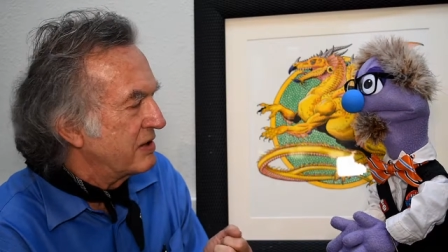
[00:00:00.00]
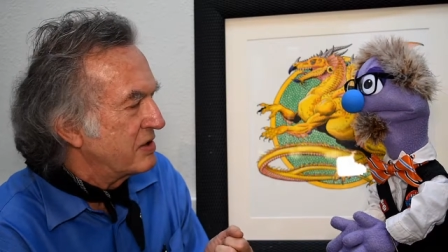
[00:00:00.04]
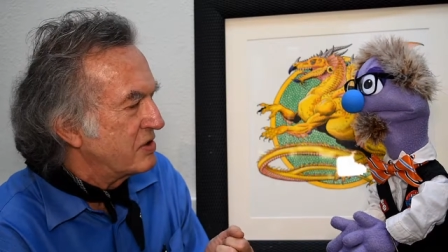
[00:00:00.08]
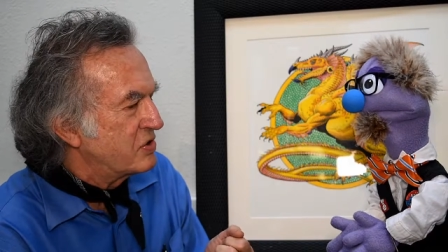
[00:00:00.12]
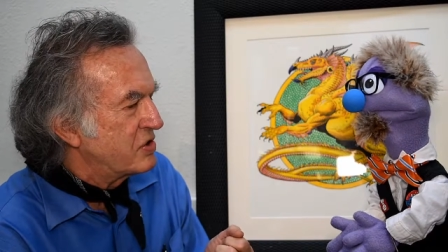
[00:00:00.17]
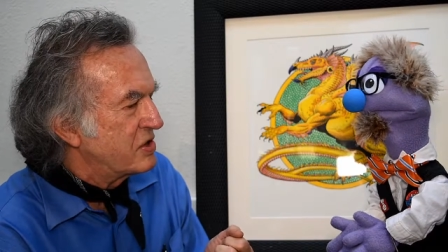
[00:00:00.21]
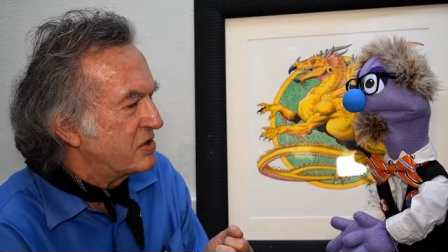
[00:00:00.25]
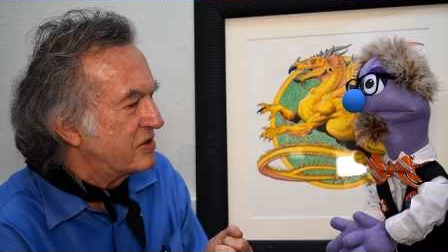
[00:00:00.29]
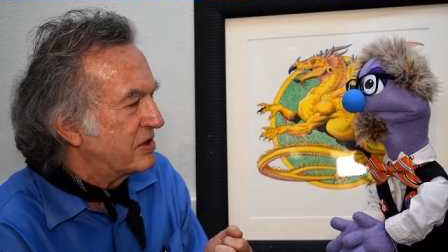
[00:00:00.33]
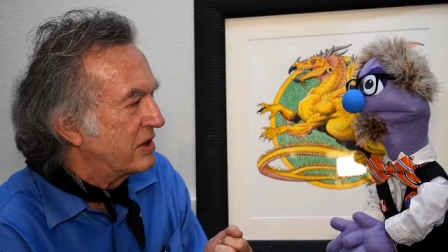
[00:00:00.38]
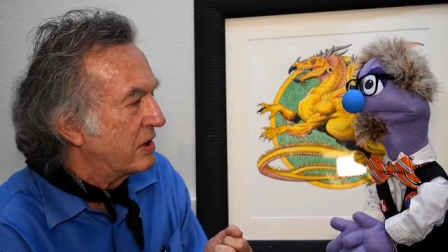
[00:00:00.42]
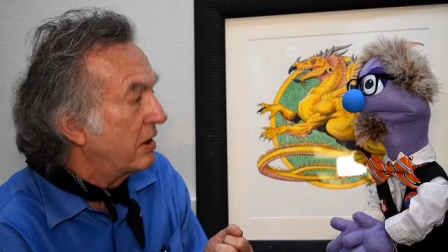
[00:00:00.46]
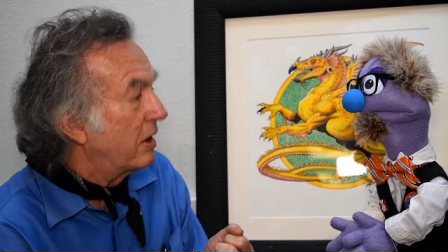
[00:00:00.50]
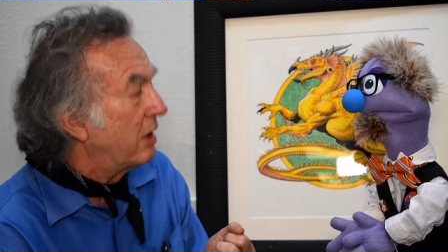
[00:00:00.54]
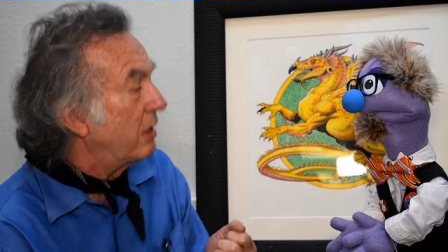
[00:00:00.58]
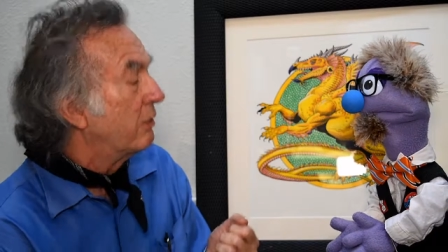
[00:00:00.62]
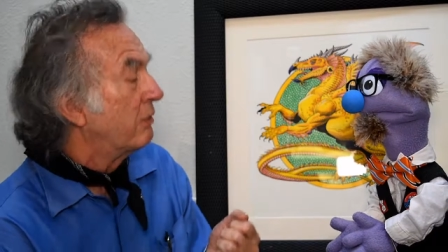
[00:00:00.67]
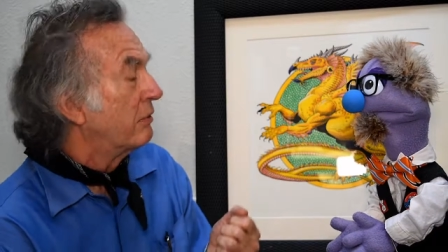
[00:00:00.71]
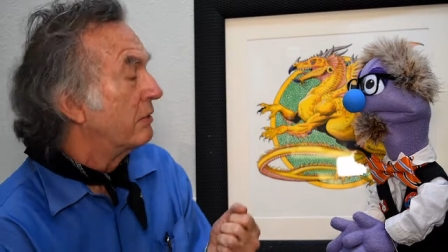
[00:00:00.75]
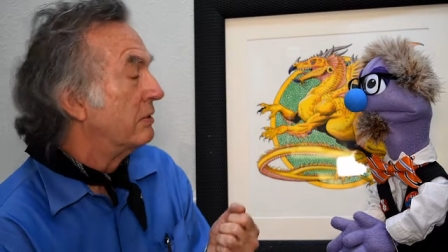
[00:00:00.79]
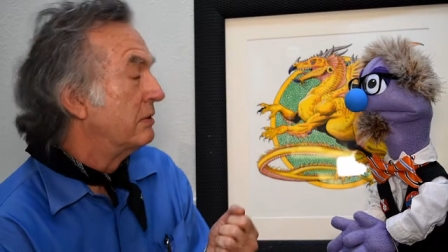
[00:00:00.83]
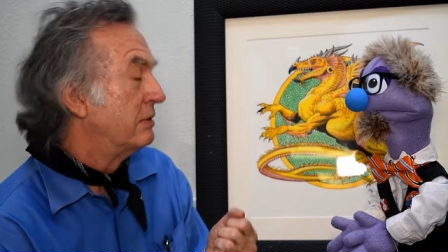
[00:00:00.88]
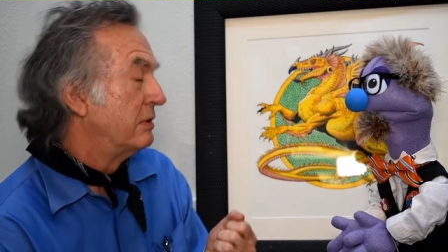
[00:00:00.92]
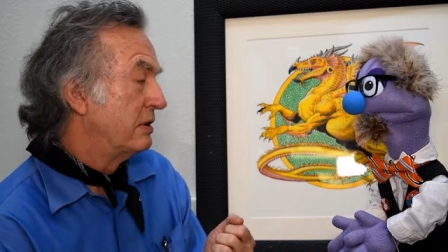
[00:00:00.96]
and she said,
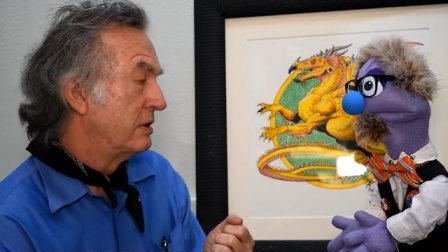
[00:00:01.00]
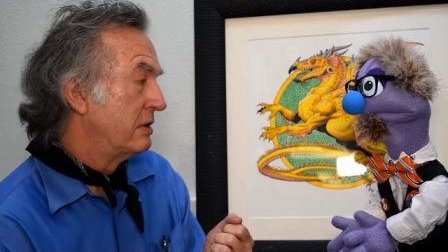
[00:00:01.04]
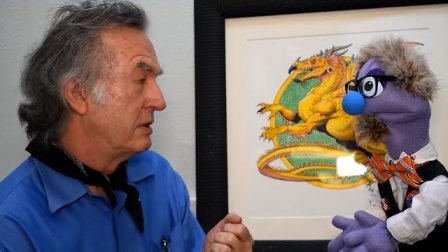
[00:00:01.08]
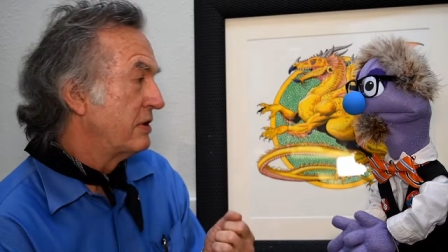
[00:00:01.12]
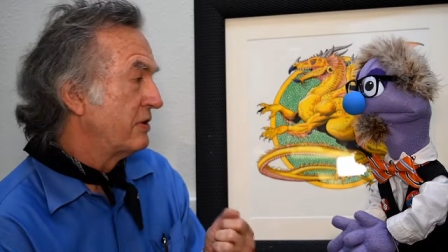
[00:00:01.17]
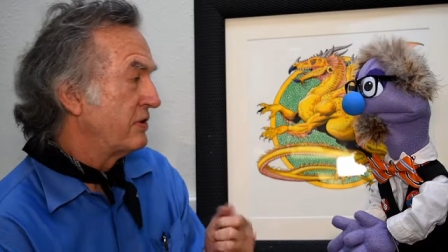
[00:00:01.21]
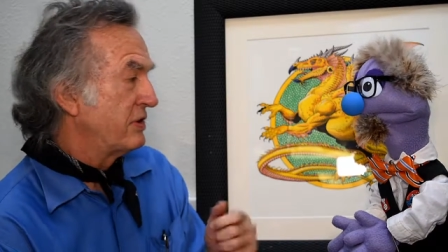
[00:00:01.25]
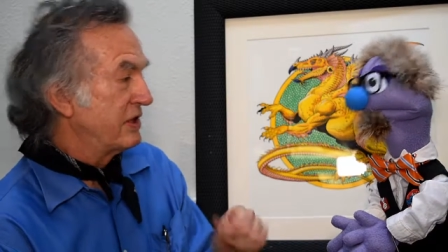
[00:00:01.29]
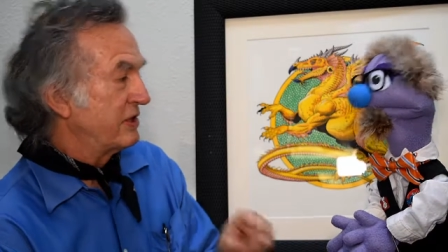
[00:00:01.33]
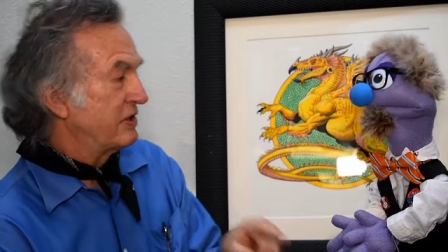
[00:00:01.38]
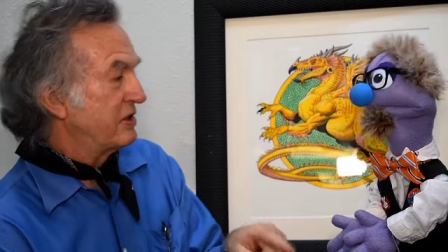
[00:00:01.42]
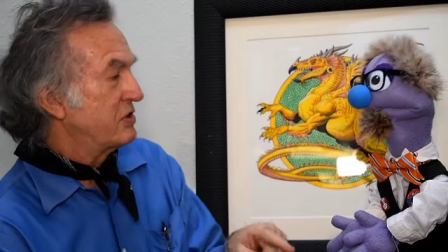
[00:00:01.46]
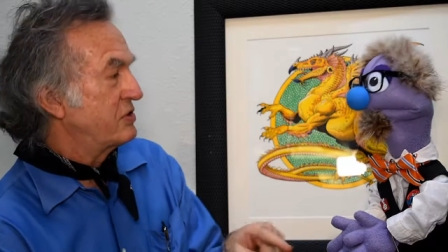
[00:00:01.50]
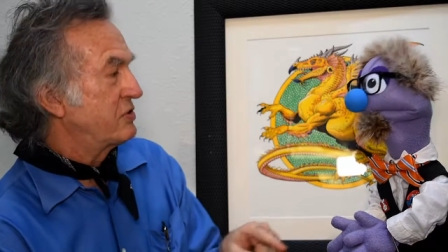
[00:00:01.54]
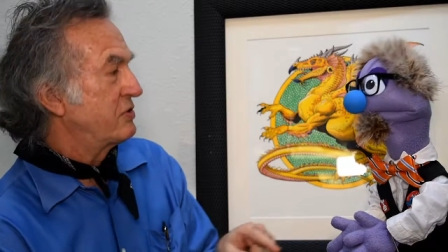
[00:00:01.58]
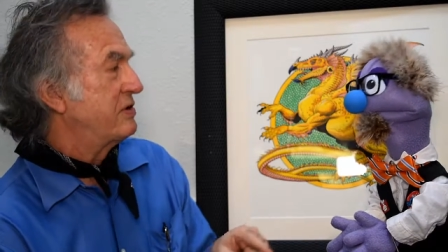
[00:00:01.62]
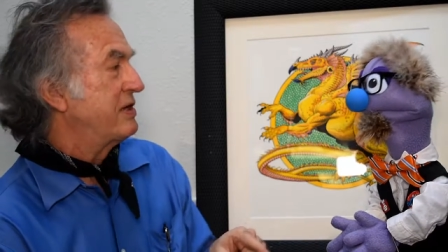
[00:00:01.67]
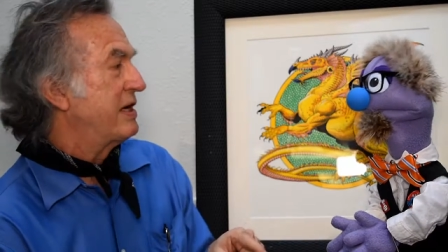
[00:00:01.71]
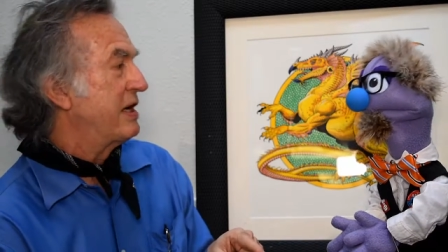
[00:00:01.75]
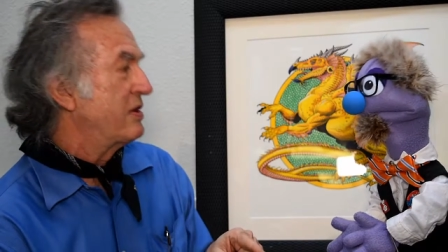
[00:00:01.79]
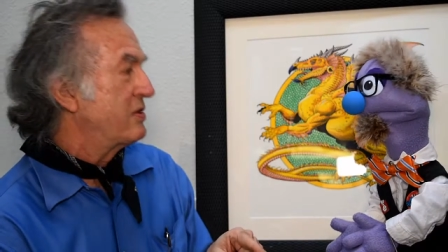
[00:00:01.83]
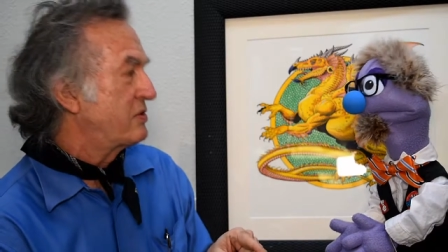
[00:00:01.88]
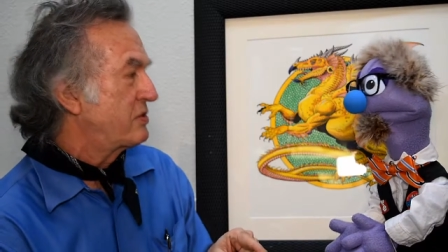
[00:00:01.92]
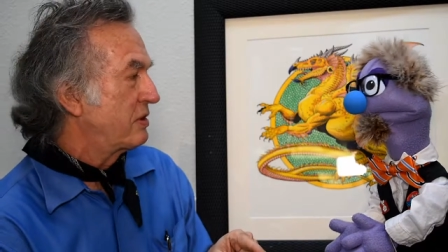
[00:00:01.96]
"Oh, you think these are
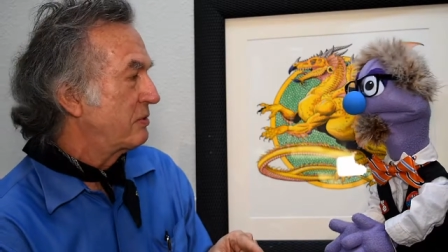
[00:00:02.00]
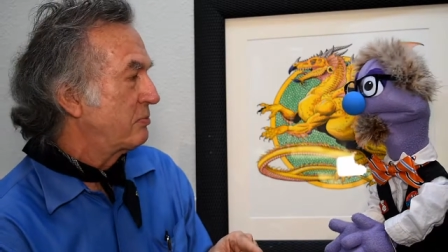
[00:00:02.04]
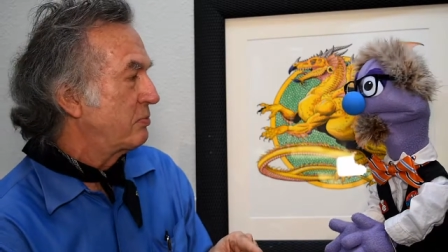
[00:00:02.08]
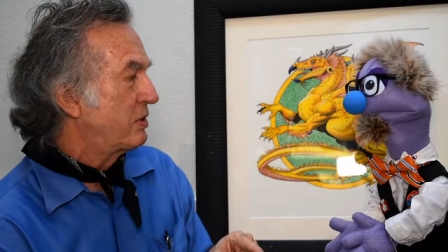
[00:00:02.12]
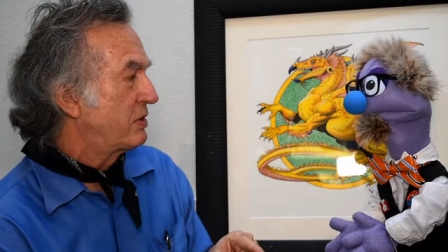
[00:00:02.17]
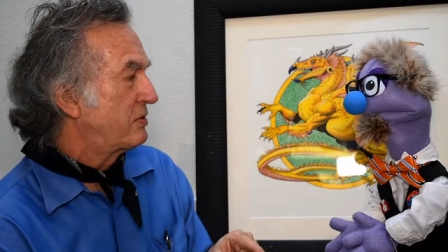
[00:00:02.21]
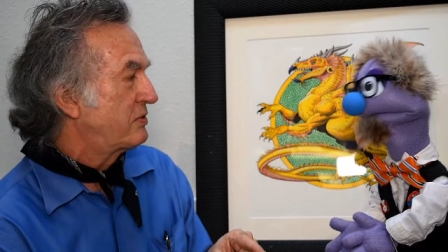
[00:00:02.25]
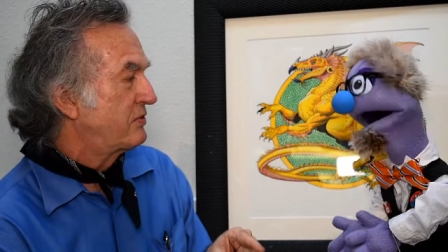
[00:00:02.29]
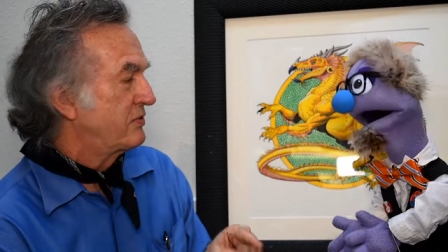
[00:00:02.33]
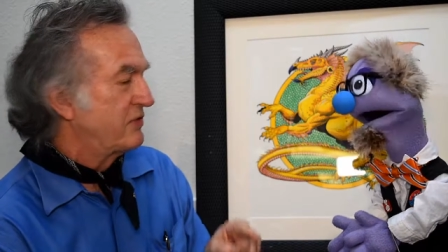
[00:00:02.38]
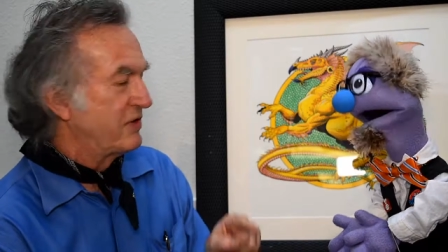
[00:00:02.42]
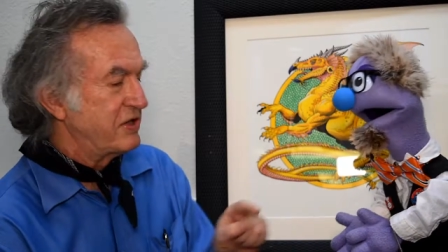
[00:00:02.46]
dinosaur books?